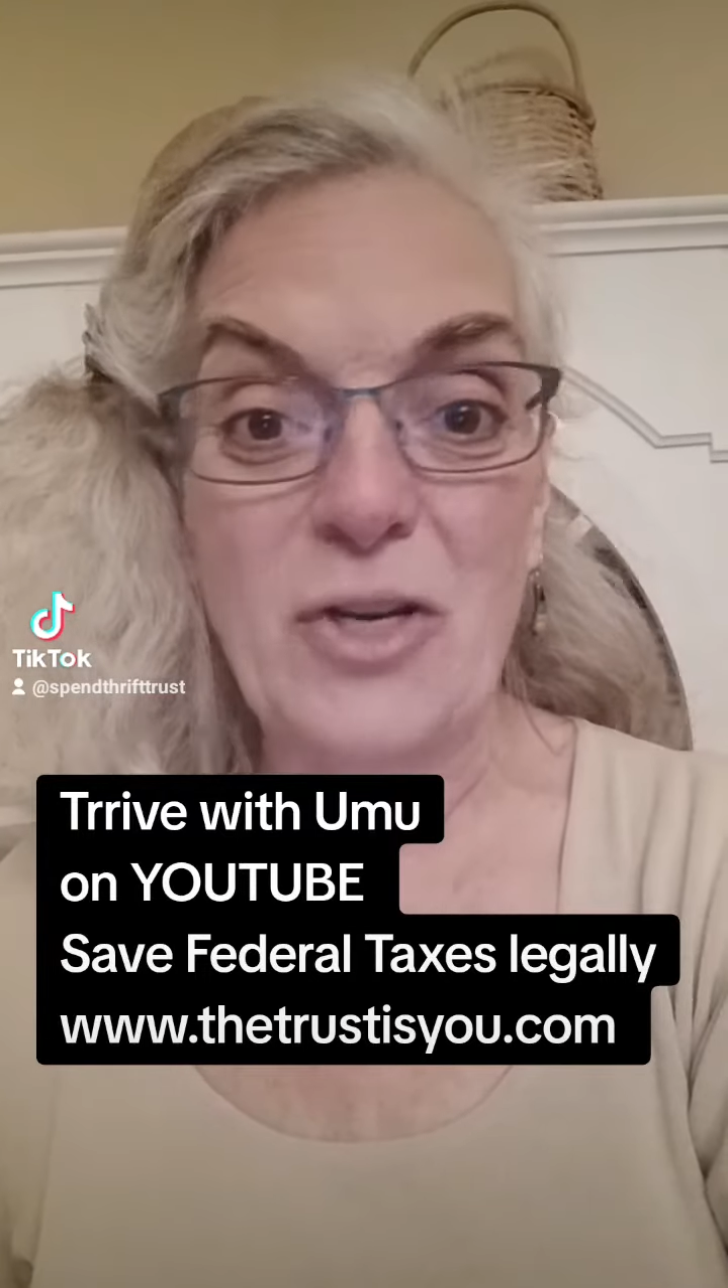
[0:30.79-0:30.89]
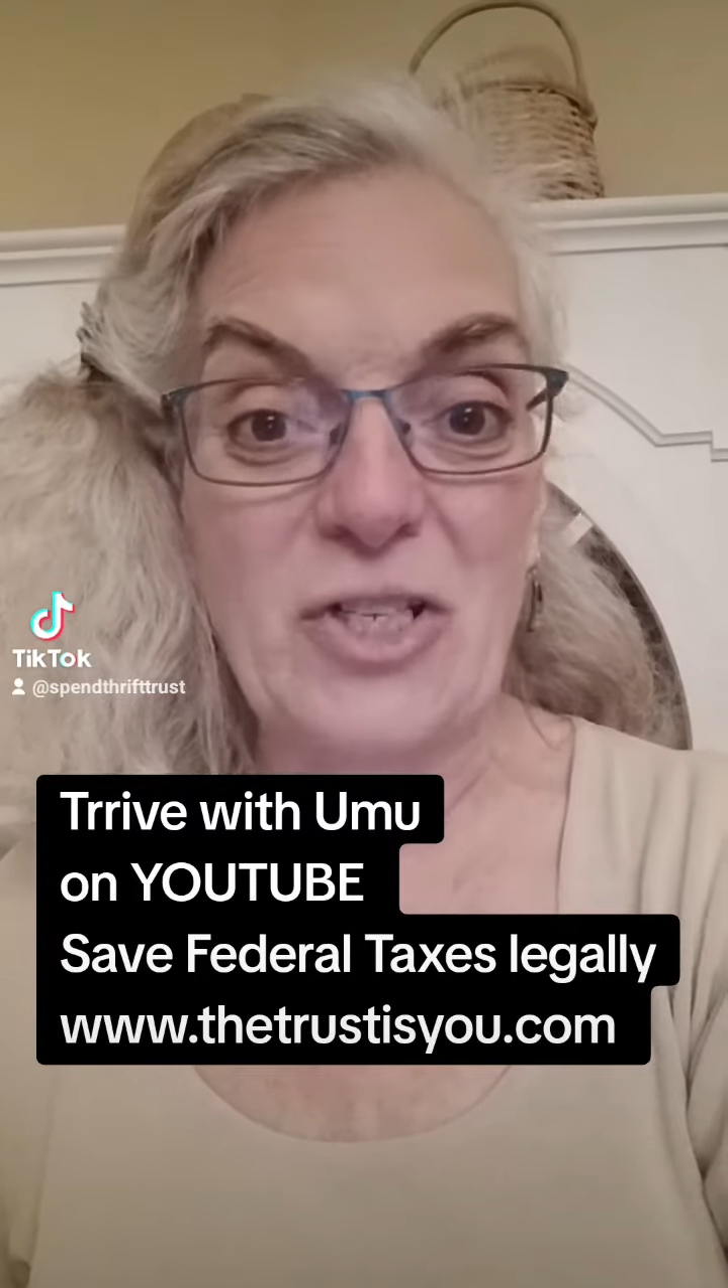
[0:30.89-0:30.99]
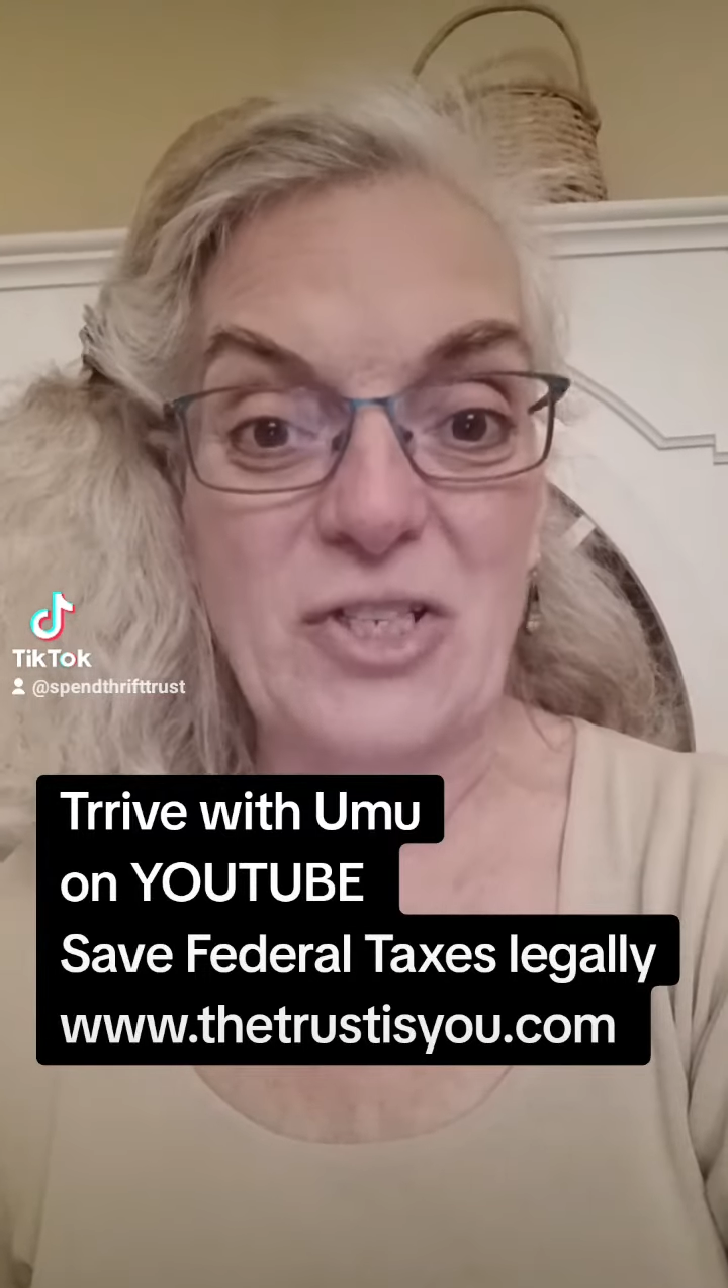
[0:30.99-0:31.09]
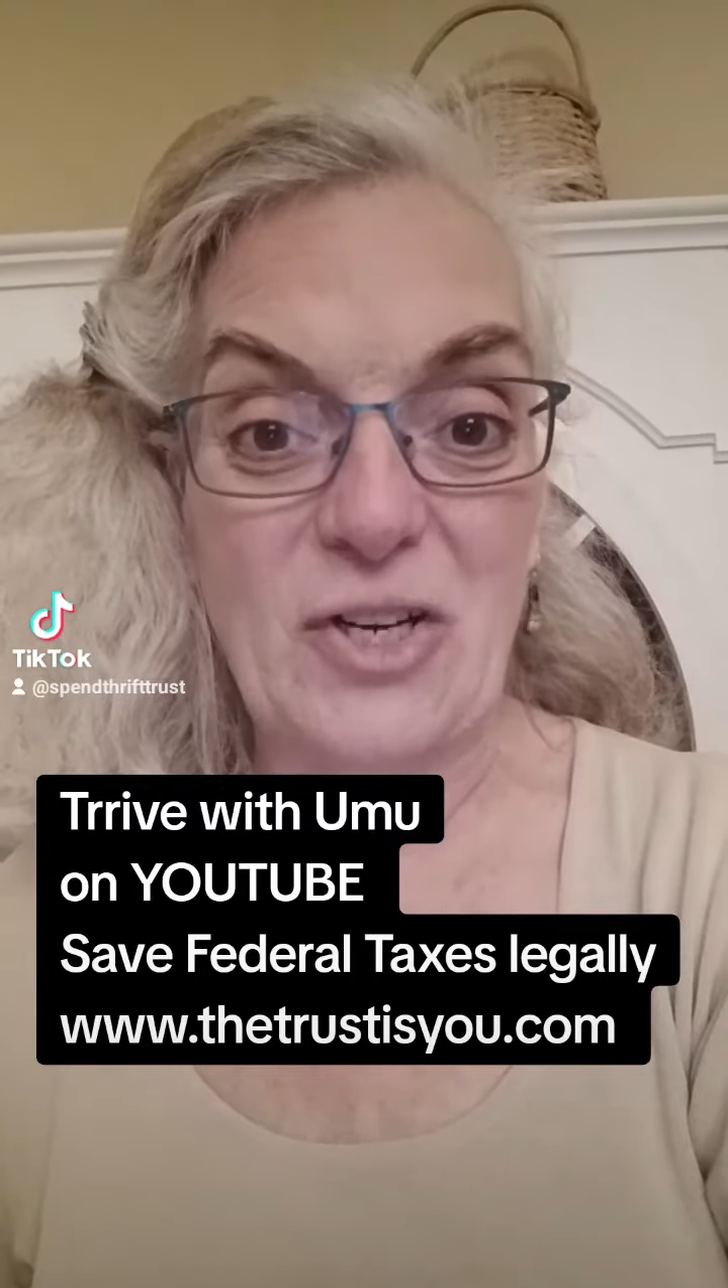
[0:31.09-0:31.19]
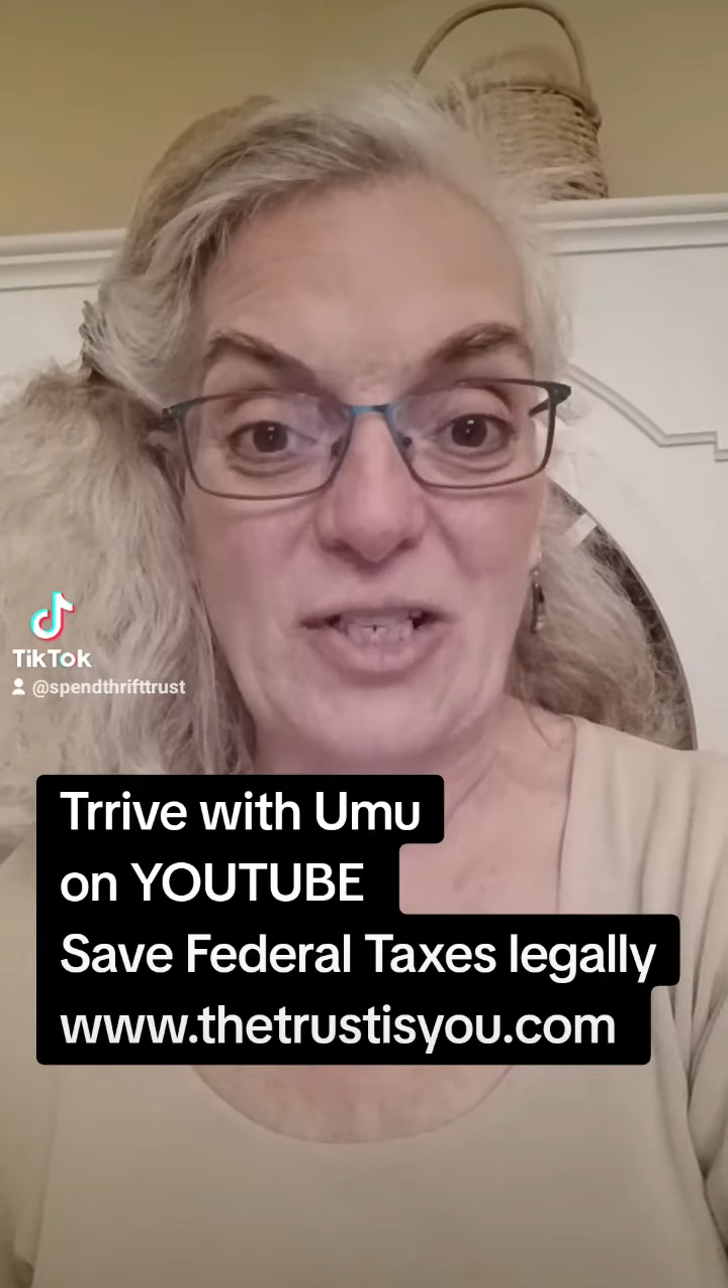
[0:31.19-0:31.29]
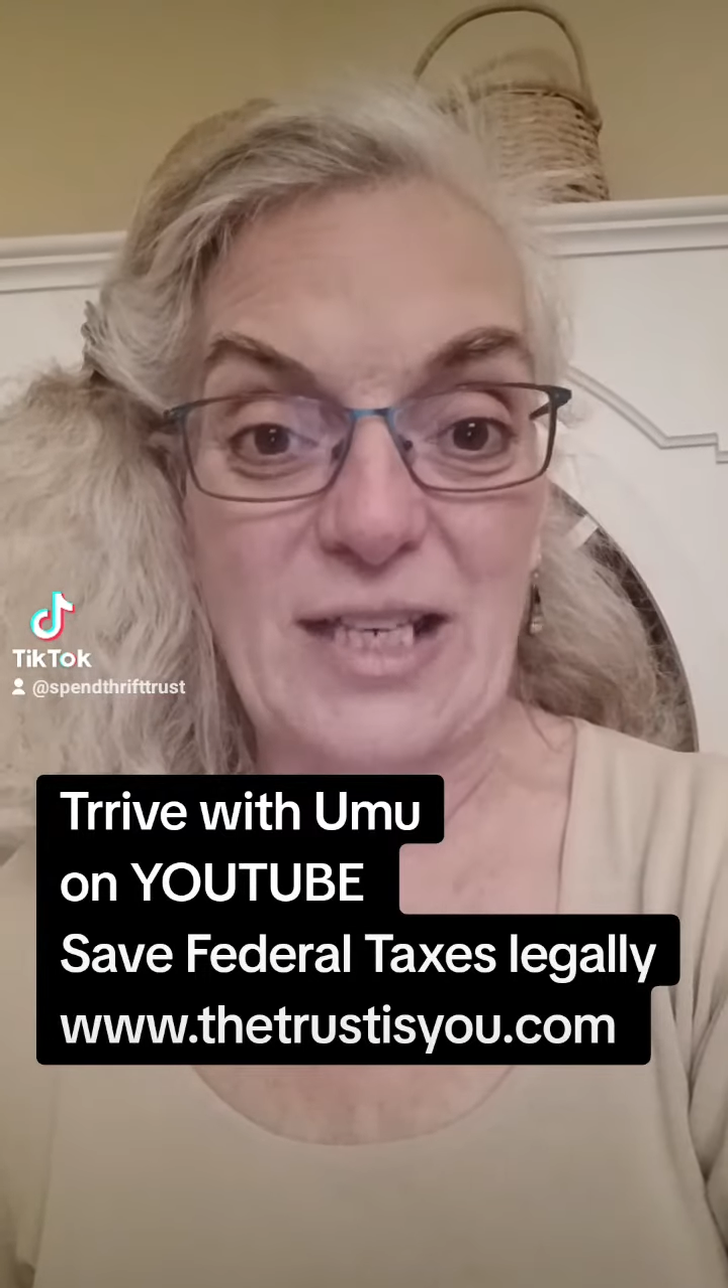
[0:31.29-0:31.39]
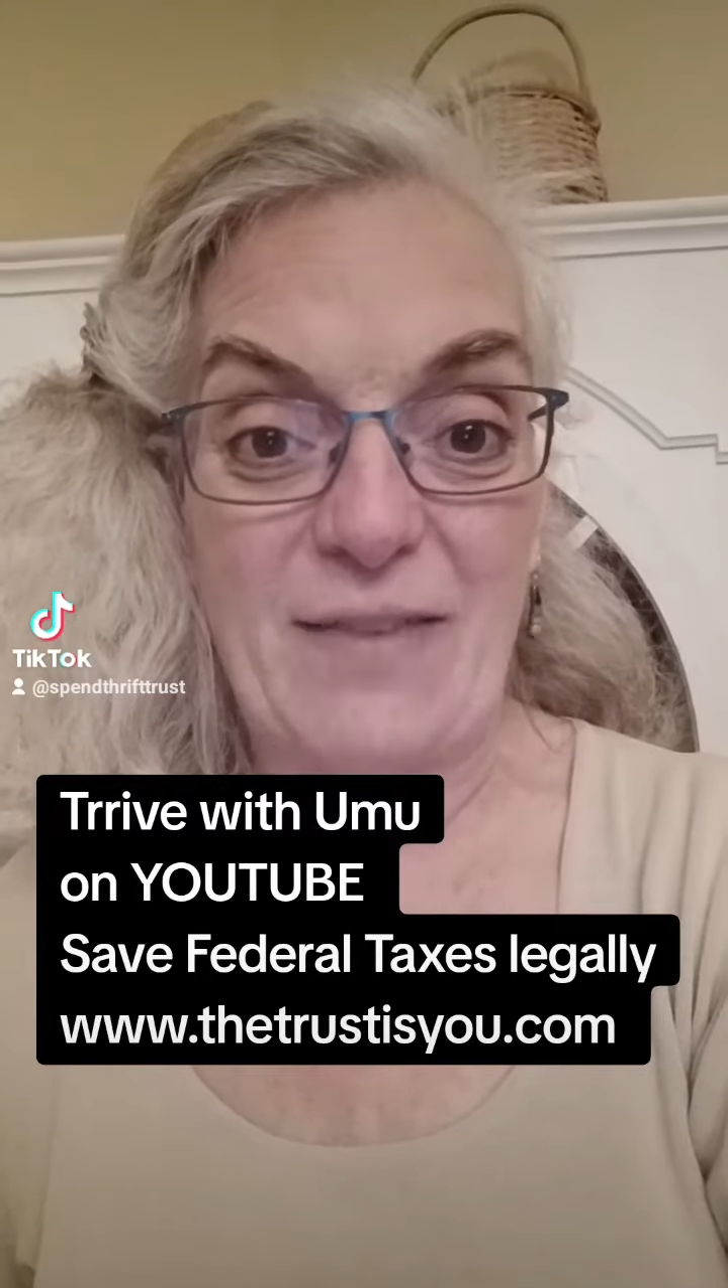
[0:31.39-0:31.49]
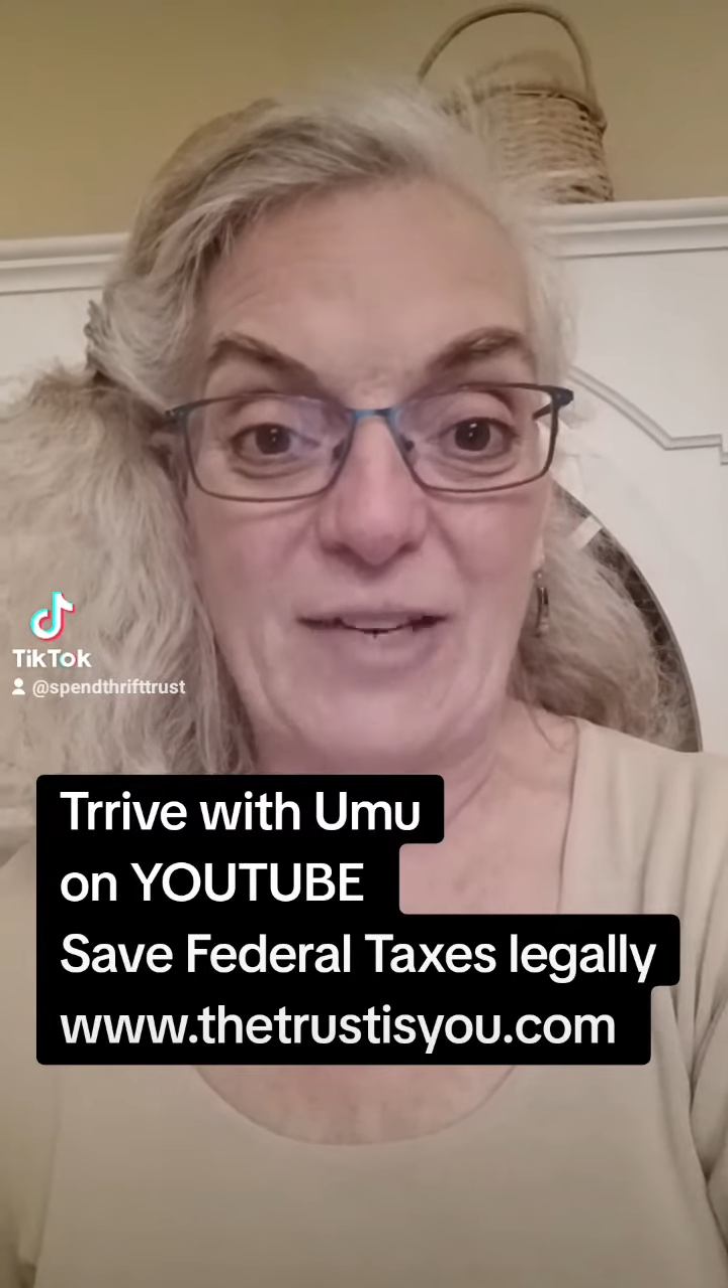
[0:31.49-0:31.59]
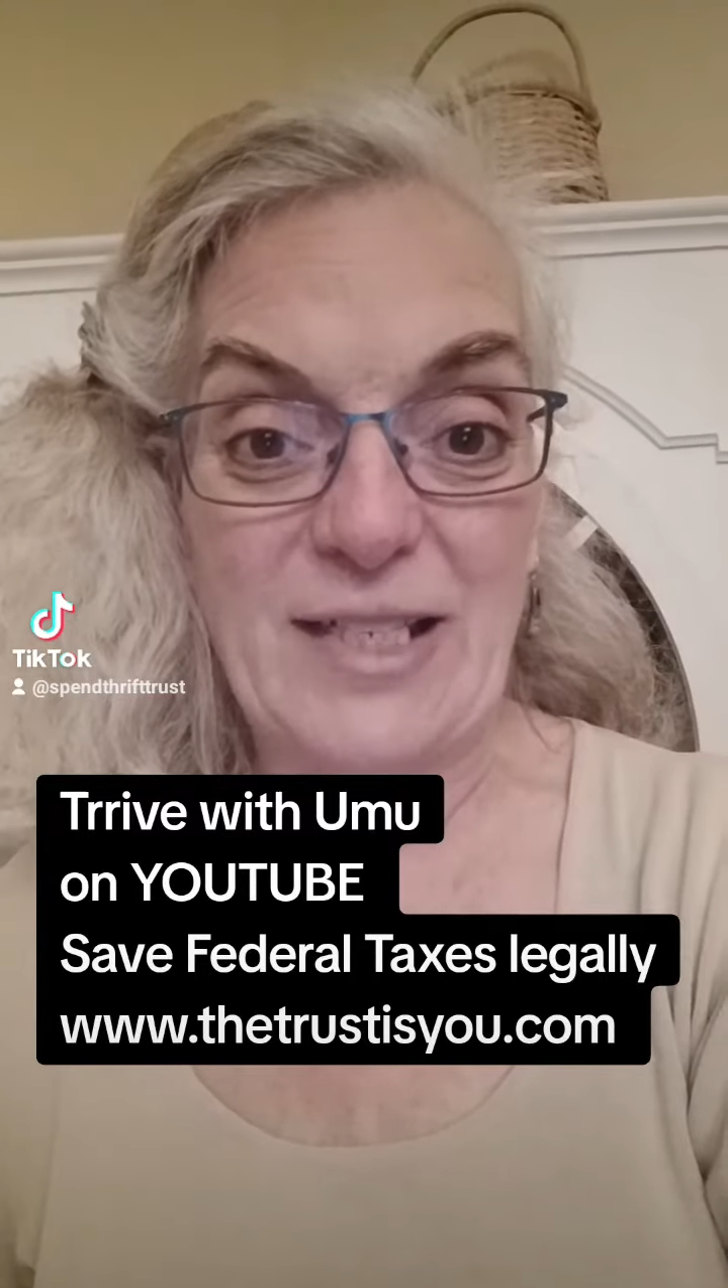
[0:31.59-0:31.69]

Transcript: could start saving